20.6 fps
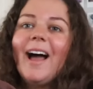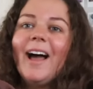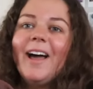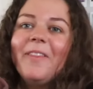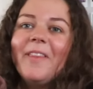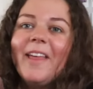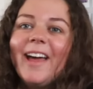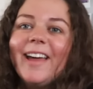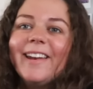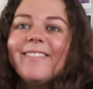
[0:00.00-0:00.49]

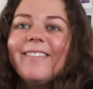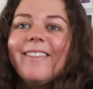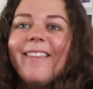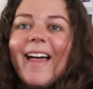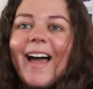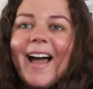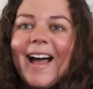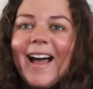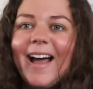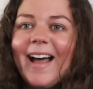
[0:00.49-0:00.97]
And then
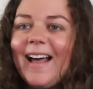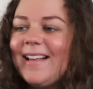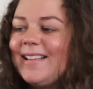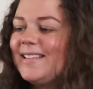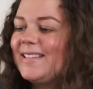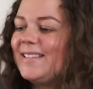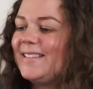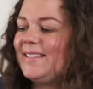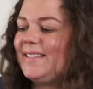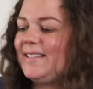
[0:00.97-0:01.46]

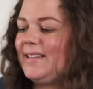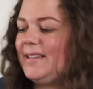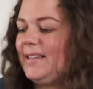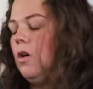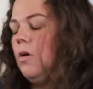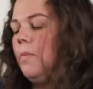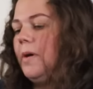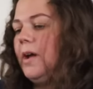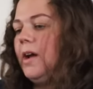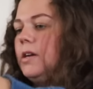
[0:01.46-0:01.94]
last,
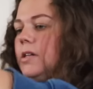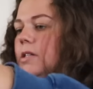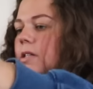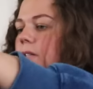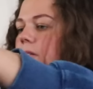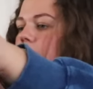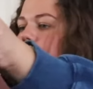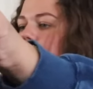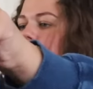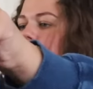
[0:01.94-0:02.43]
oh my gosh, this is